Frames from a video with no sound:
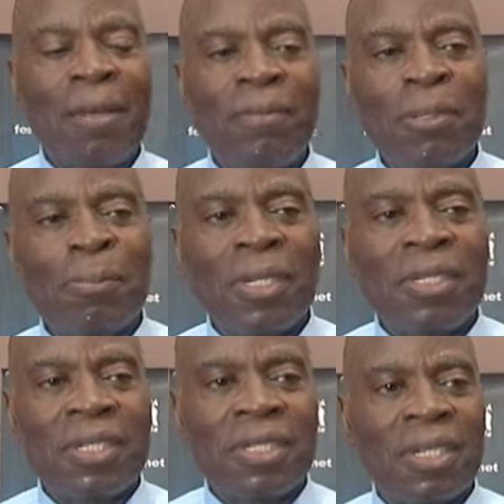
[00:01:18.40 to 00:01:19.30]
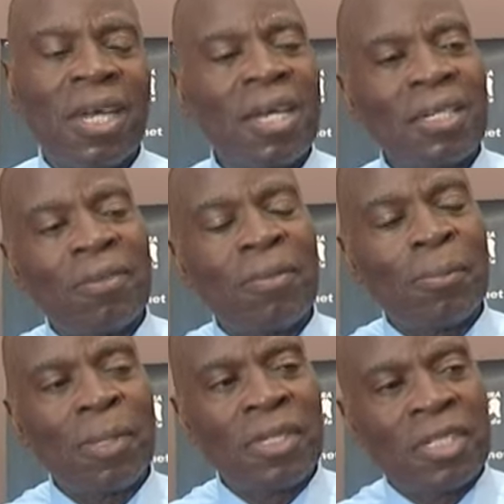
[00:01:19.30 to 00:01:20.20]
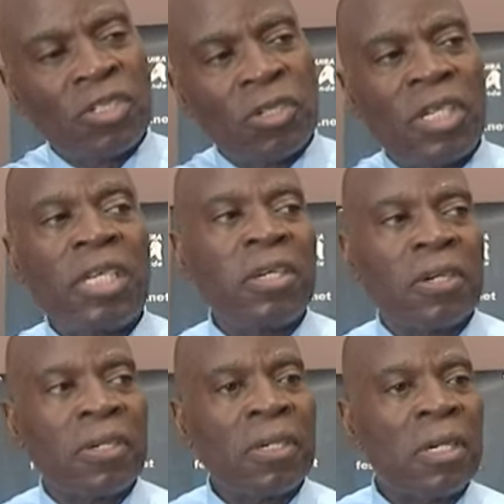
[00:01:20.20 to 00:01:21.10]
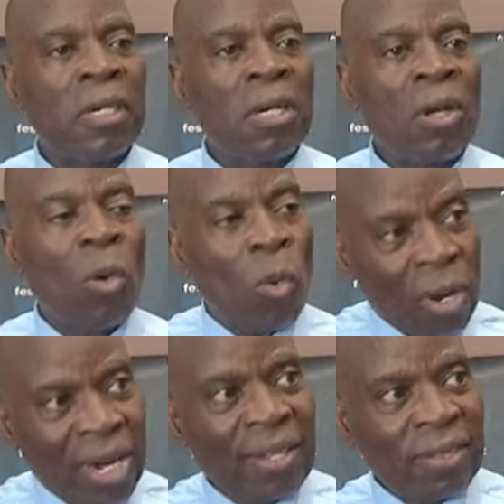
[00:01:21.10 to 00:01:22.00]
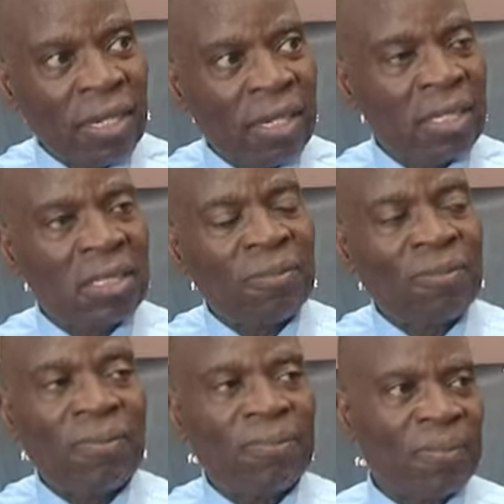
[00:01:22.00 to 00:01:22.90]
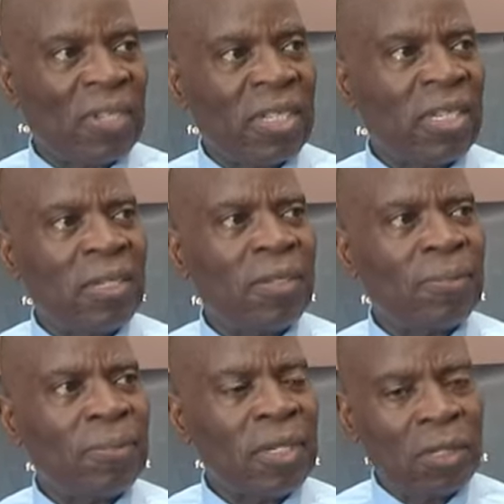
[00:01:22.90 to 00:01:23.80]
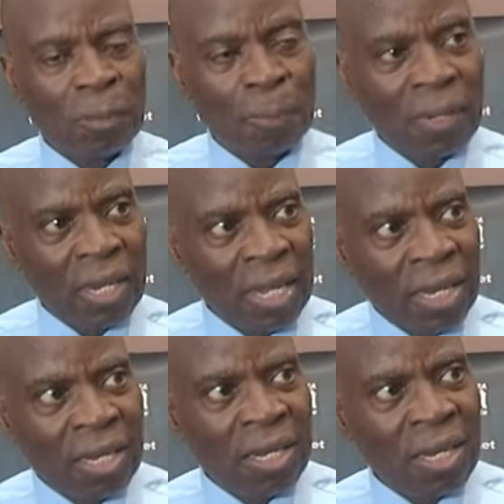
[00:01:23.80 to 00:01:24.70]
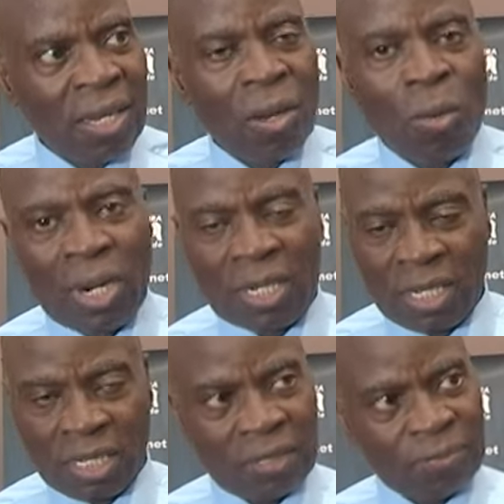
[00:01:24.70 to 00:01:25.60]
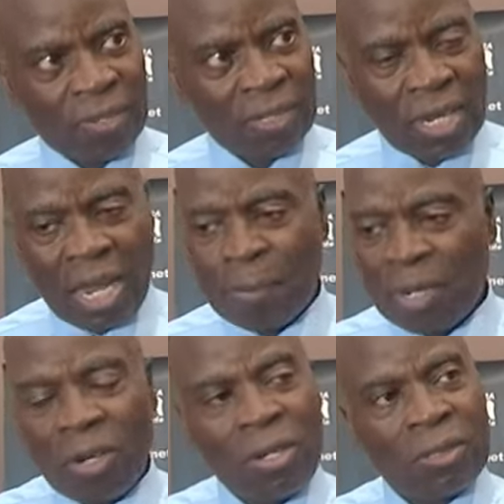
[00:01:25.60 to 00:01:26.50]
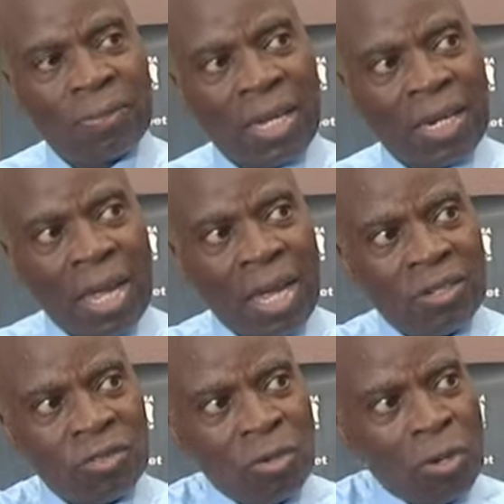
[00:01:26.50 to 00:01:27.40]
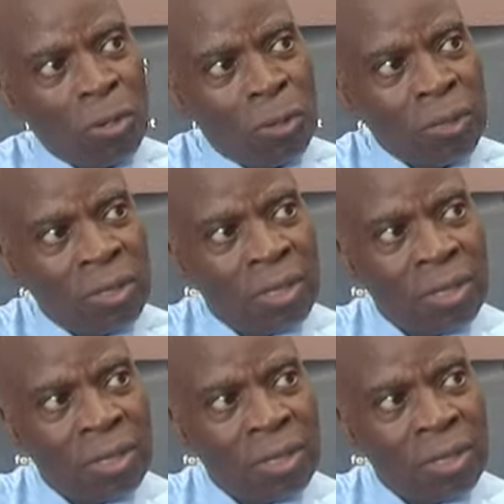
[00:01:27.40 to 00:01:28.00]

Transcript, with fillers: have the God-given ability to hear what I think is funky, you know, to play what I think is funky. And because of that, I draw